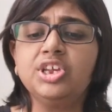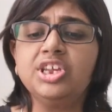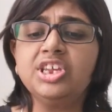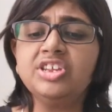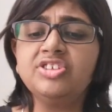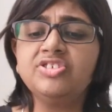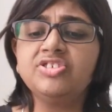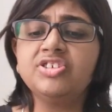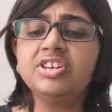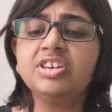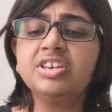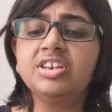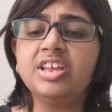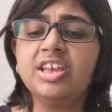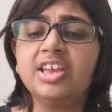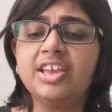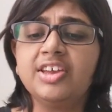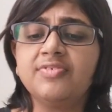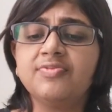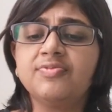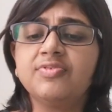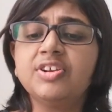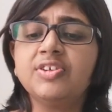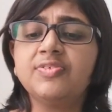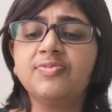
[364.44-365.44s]
each and
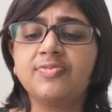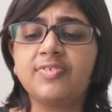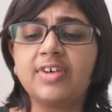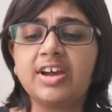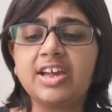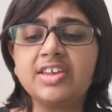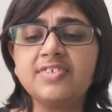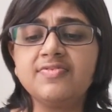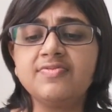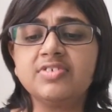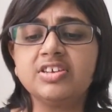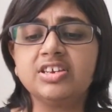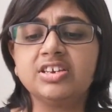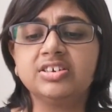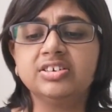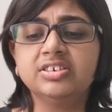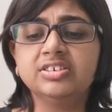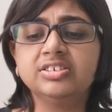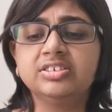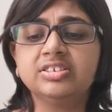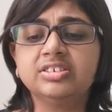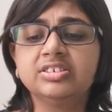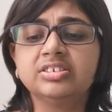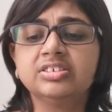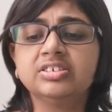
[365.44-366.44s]
every 5
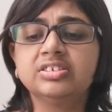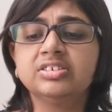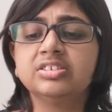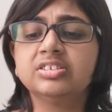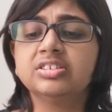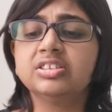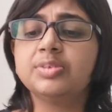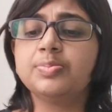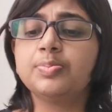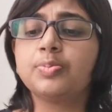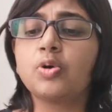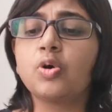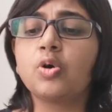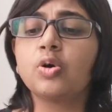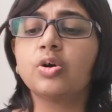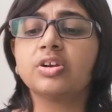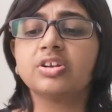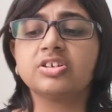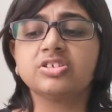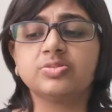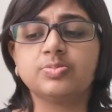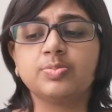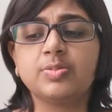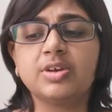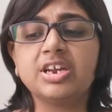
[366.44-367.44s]
years the
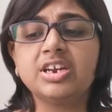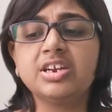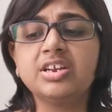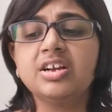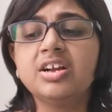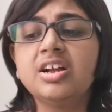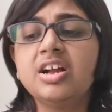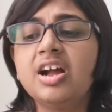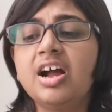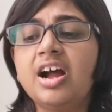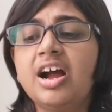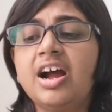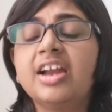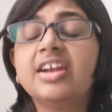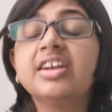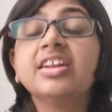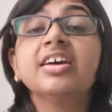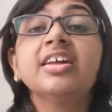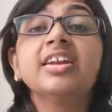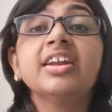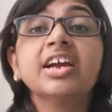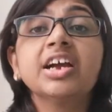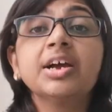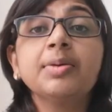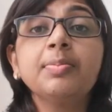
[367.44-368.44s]
progress made and
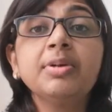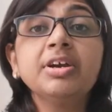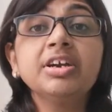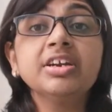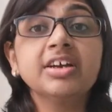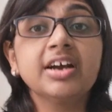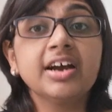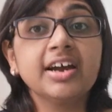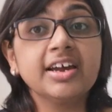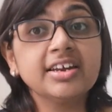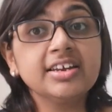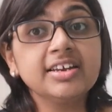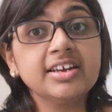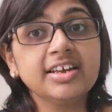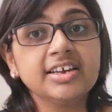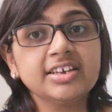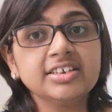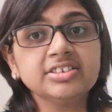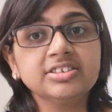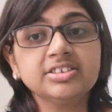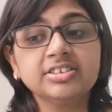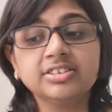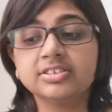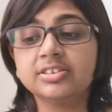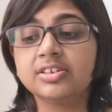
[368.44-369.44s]
recommend
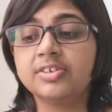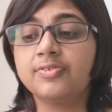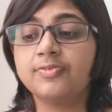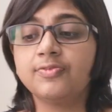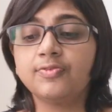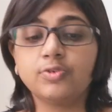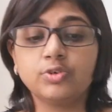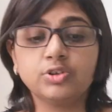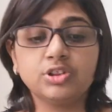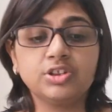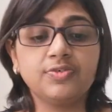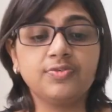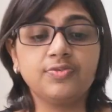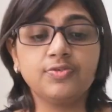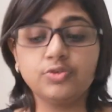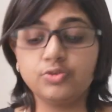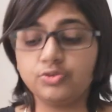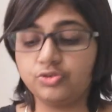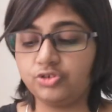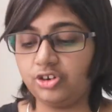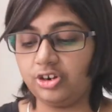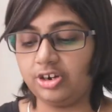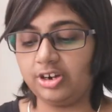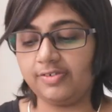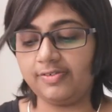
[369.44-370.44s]
guidelines for the
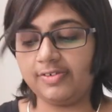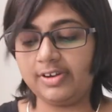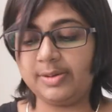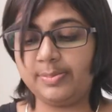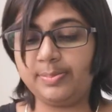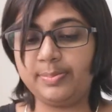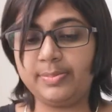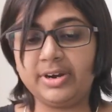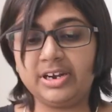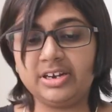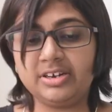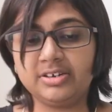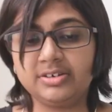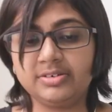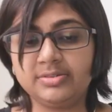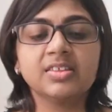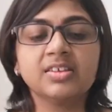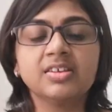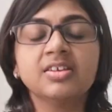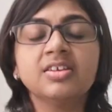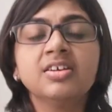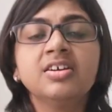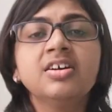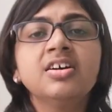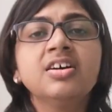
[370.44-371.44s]
future development.
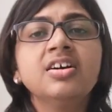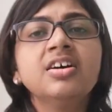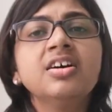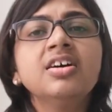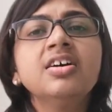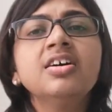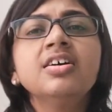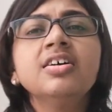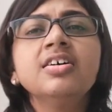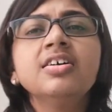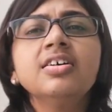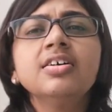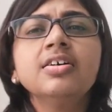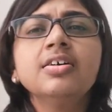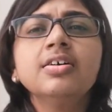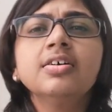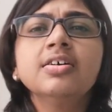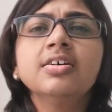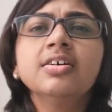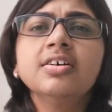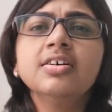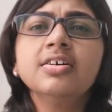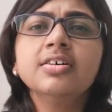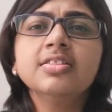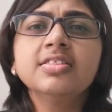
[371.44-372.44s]

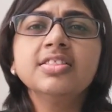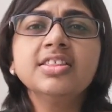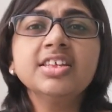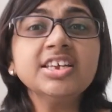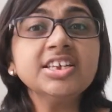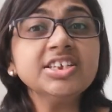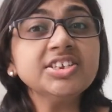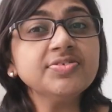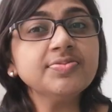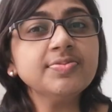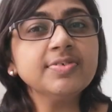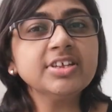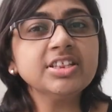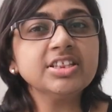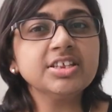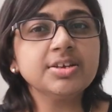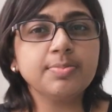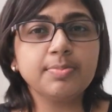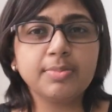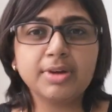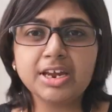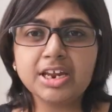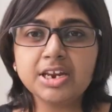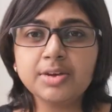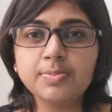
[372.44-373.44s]
These were the
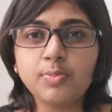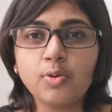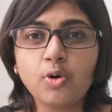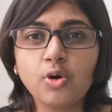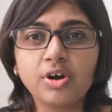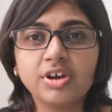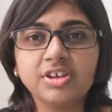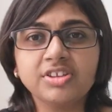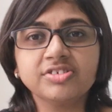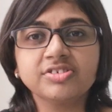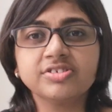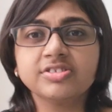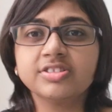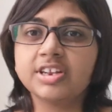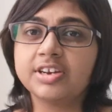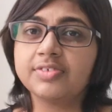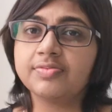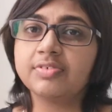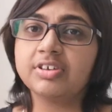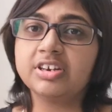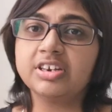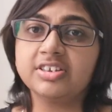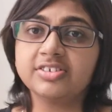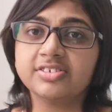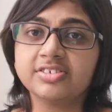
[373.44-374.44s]
main points that
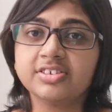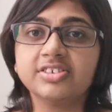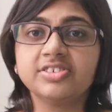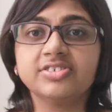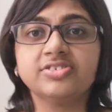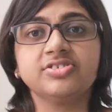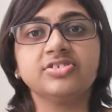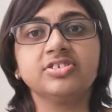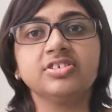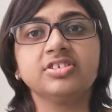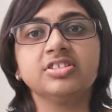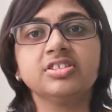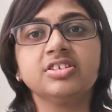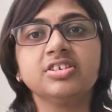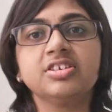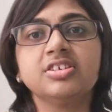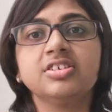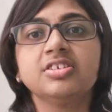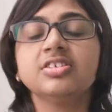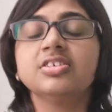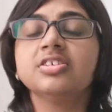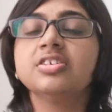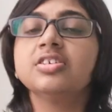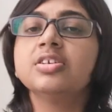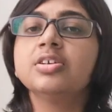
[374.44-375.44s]
were discussed in
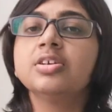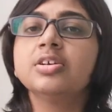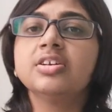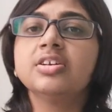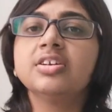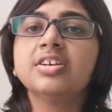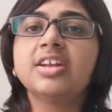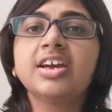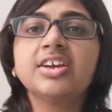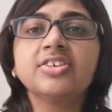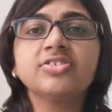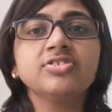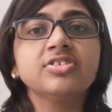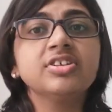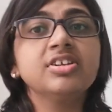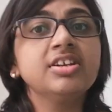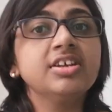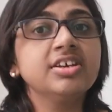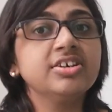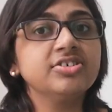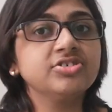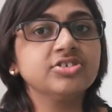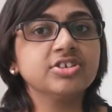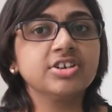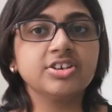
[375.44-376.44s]
the National
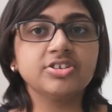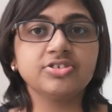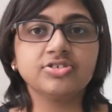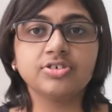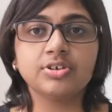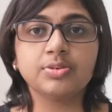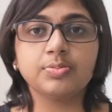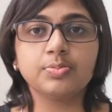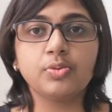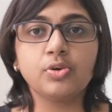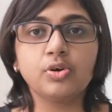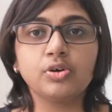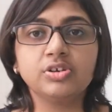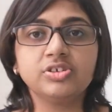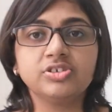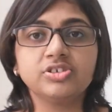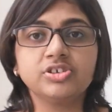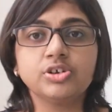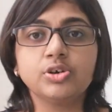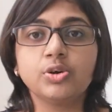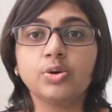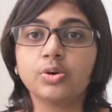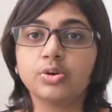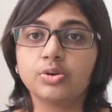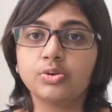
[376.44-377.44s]
Education
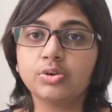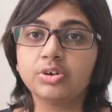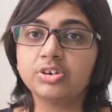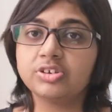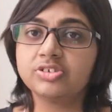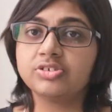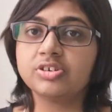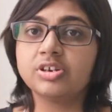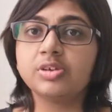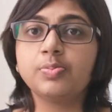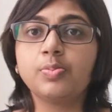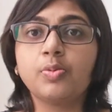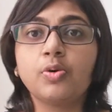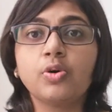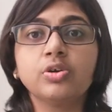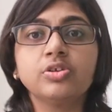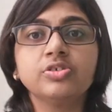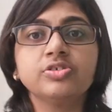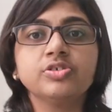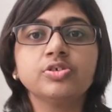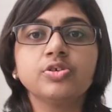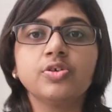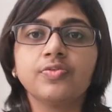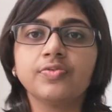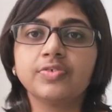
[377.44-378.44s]
Policy or National
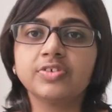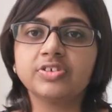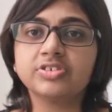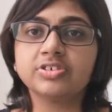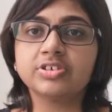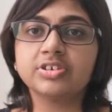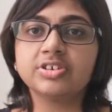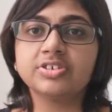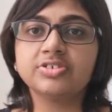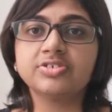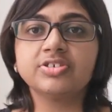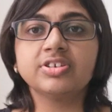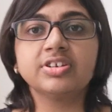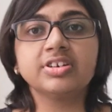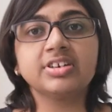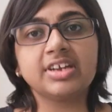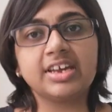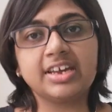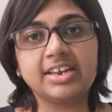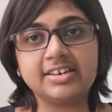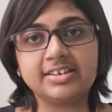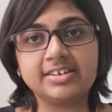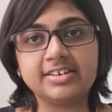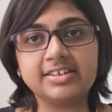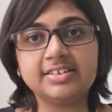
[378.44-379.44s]
Policy of Education
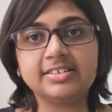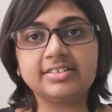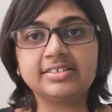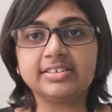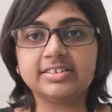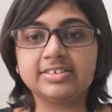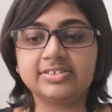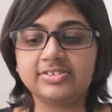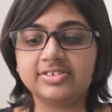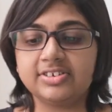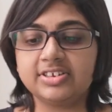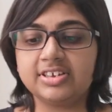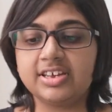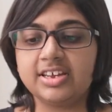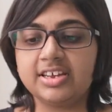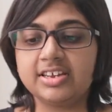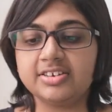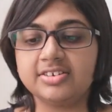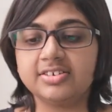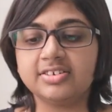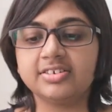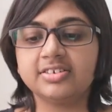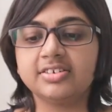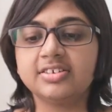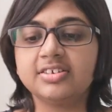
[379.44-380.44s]

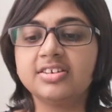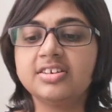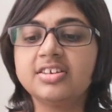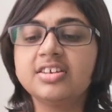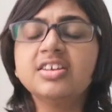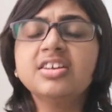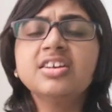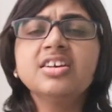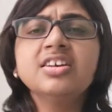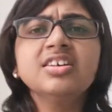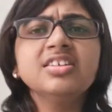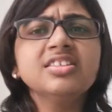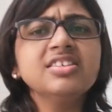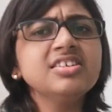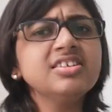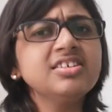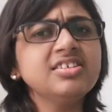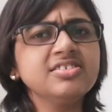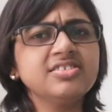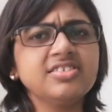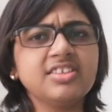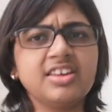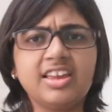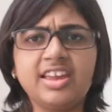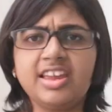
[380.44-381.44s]
1968. It
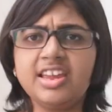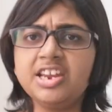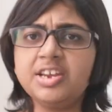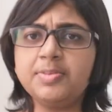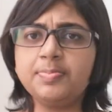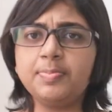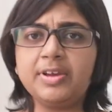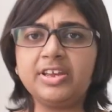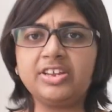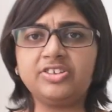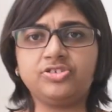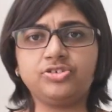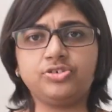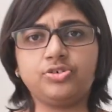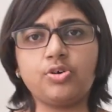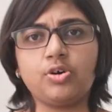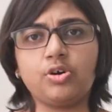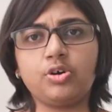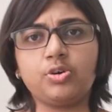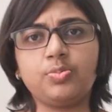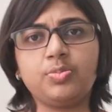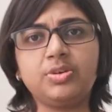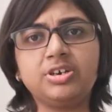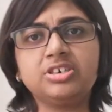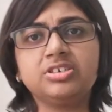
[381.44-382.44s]
is an 8-page
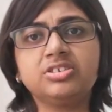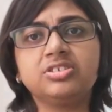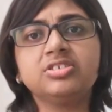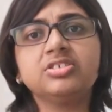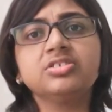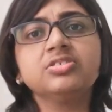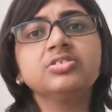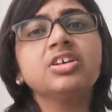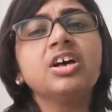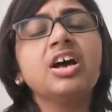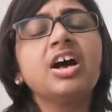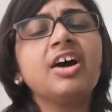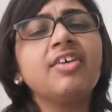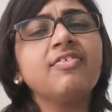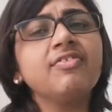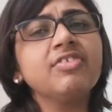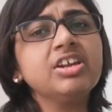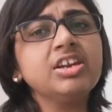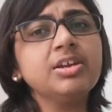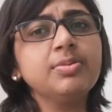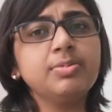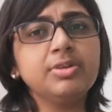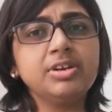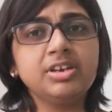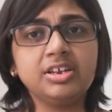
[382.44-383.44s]
document
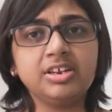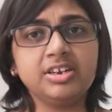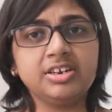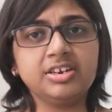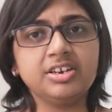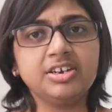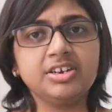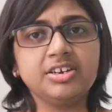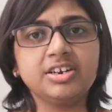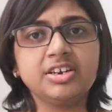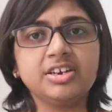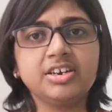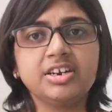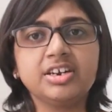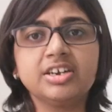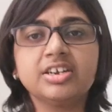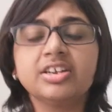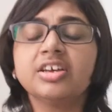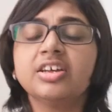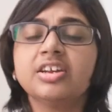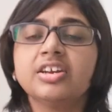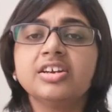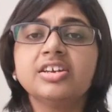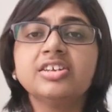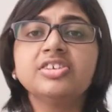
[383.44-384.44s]
available in
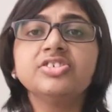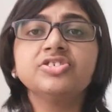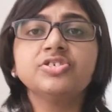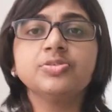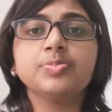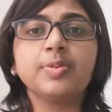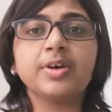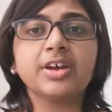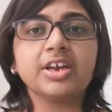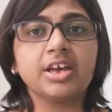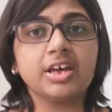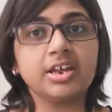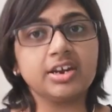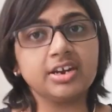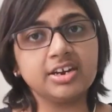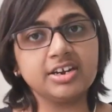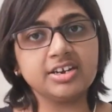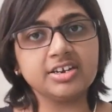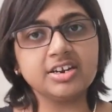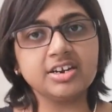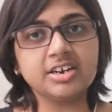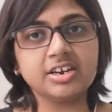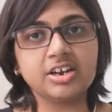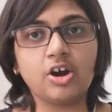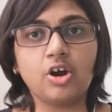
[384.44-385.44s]
internet released by our
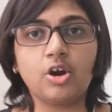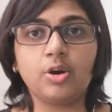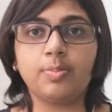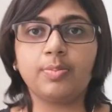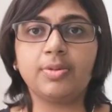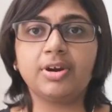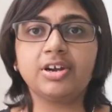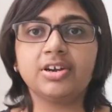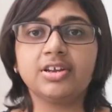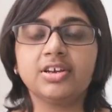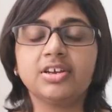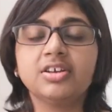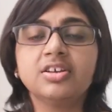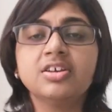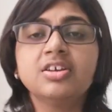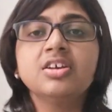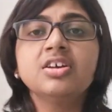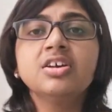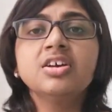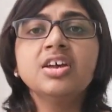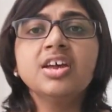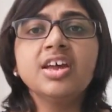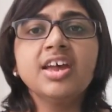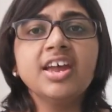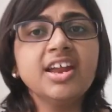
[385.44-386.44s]
Indian government.
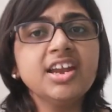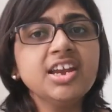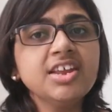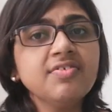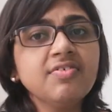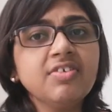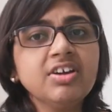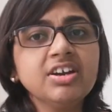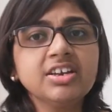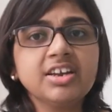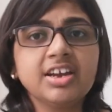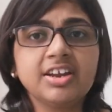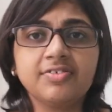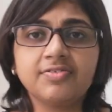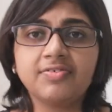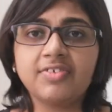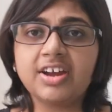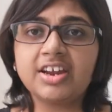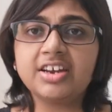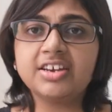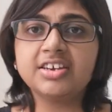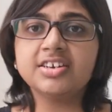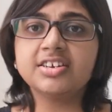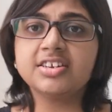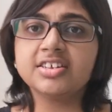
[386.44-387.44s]
Anyone can
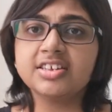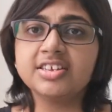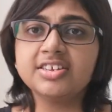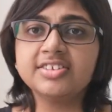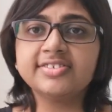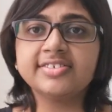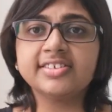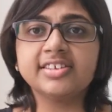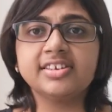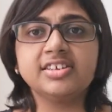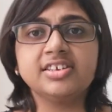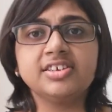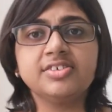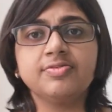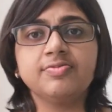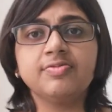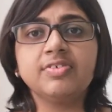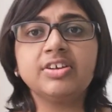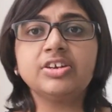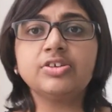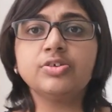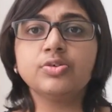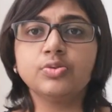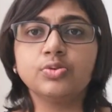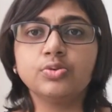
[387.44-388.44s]
find it easily
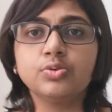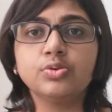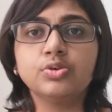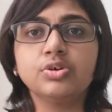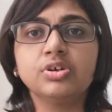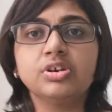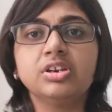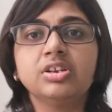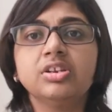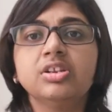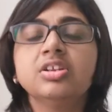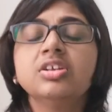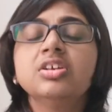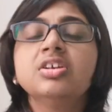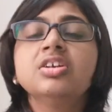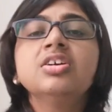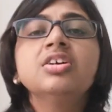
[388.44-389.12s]
when you Google